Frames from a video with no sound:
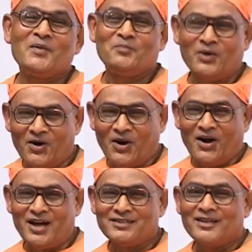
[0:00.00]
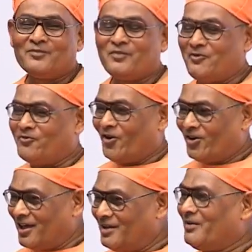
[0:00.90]
Because by
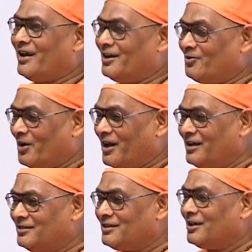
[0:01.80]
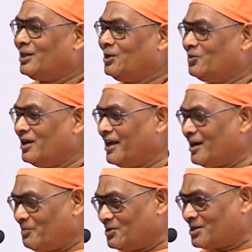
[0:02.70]
following my advice, you will
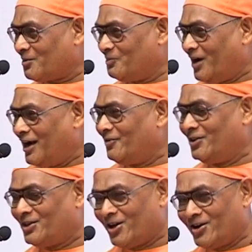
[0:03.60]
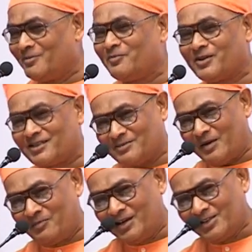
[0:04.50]
get peace of mind which cannot be purchased by
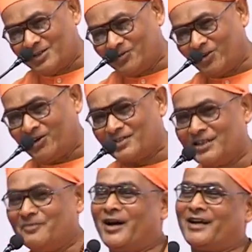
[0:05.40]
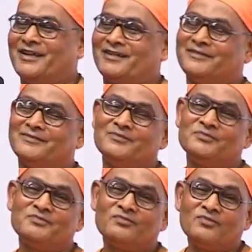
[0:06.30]
millions of dollars in the market.
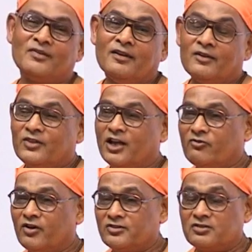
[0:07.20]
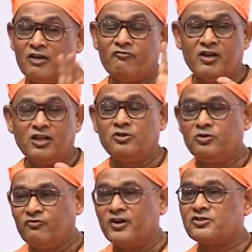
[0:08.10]
That was a
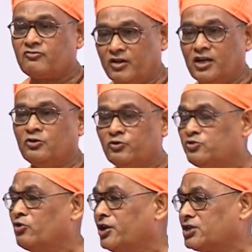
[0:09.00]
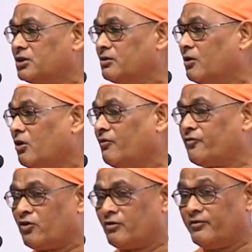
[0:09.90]
first very huge donation of
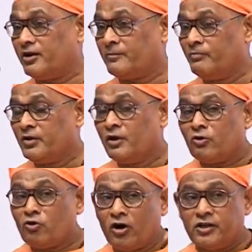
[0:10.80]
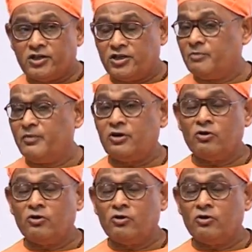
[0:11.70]
Rockefeller. Not that he had made